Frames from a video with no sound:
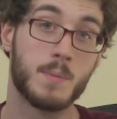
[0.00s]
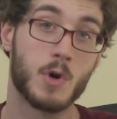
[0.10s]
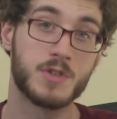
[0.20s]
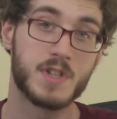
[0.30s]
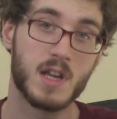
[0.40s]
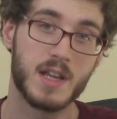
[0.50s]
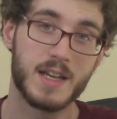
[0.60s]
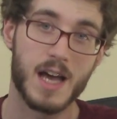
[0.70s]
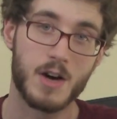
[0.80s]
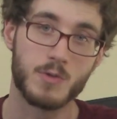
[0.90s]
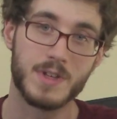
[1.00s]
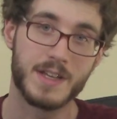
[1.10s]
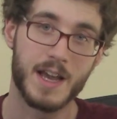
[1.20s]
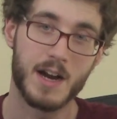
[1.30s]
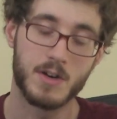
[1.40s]
Personally, I don't
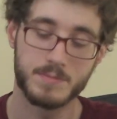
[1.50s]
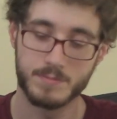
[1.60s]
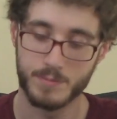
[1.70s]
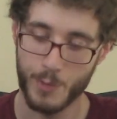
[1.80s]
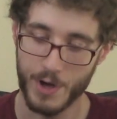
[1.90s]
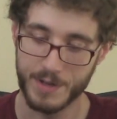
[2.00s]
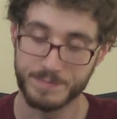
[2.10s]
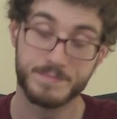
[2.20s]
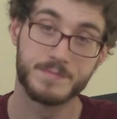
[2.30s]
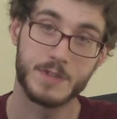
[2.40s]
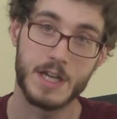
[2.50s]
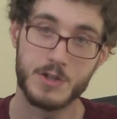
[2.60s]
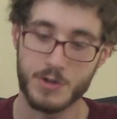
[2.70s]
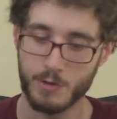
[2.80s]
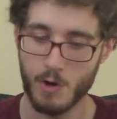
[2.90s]
really care, but to
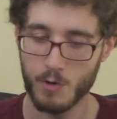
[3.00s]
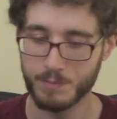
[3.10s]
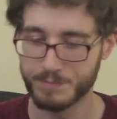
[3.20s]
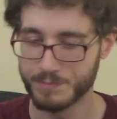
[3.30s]
each their own.